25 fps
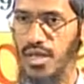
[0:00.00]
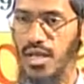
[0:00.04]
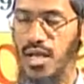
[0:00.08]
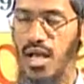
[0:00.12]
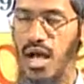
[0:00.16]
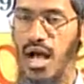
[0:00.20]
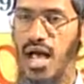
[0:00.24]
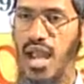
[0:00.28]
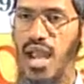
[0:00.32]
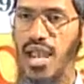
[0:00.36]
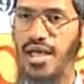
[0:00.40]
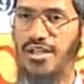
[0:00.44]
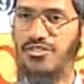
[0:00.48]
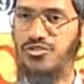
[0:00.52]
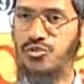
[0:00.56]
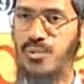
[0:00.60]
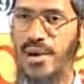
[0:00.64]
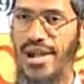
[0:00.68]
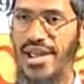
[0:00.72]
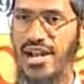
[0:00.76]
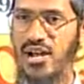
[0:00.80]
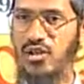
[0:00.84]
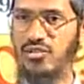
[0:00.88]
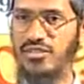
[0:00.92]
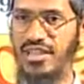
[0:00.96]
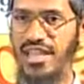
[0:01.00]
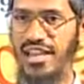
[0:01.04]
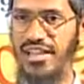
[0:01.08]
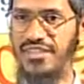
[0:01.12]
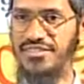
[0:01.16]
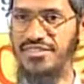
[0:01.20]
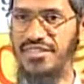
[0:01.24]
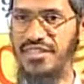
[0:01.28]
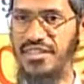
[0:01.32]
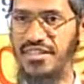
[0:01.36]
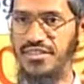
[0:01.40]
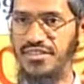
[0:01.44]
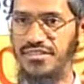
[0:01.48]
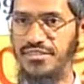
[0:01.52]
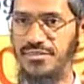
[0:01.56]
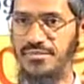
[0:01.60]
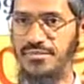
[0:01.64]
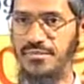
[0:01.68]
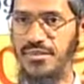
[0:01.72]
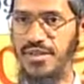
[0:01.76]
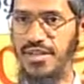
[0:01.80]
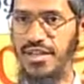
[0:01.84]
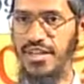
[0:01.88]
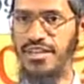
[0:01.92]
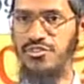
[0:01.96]
Allah subhanahu wa ta'ala says
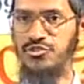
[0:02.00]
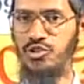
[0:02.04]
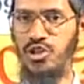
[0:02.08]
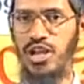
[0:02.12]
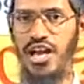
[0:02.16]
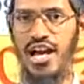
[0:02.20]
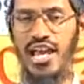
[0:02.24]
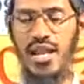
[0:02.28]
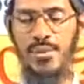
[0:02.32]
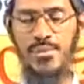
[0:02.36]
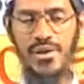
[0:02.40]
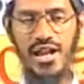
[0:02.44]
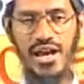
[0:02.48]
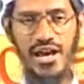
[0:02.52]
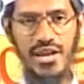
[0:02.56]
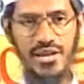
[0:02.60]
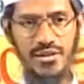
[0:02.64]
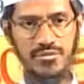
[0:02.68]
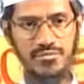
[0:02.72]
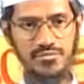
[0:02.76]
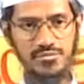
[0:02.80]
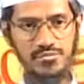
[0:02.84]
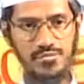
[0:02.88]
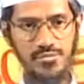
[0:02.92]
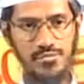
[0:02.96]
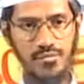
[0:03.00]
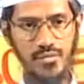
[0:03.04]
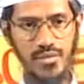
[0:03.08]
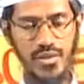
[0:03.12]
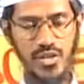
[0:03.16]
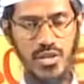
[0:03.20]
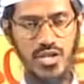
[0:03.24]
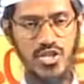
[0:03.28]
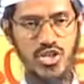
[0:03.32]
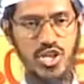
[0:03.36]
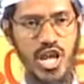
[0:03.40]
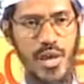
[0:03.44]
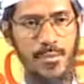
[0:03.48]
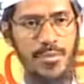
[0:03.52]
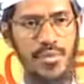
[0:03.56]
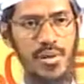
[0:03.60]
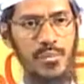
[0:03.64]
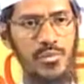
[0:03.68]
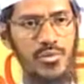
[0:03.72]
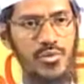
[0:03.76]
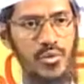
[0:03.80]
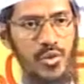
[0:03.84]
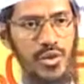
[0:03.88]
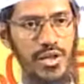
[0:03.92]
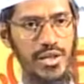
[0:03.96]
in Surah Al-Imran, chapter
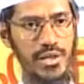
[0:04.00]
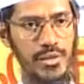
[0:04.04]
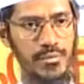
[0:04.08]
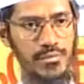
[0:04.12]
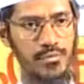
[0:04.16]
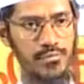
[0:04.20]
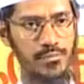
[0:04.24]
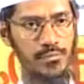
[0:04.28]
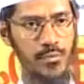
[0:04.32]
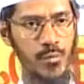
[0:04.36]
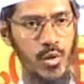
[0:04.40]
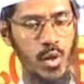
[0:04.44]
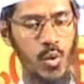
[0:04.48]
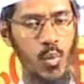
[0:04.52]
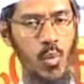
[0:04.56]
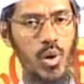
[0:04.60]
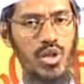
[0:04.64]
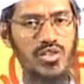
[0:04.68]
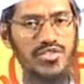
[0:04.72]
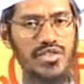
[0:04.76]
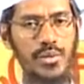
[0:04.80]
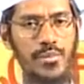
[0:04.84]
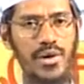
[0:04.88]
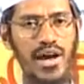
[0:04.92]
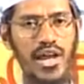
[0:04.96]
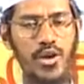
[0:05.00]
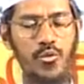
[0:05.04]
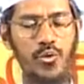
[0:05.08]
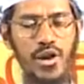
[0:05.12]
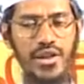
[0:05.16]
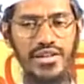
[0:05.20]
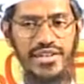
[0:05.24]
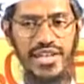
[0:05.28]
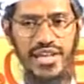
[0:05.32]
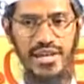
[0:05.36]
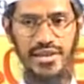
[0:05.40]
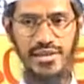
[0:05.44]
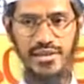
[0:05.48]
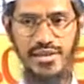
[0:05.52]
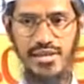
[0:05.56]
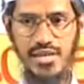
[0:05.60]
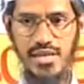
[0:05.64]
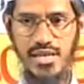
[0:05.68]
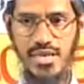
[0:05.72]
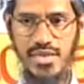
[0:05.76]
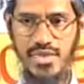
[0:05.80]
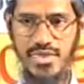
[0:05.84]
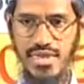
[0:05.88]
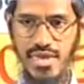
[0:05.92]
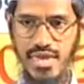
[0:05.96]
number 3, verse number
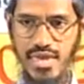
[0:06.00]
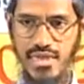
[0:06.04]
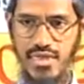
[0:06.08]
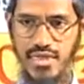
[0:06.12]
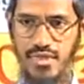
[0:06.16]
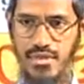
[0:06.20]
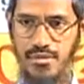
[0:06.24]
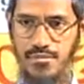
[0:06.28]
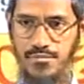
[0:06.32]
110, He says,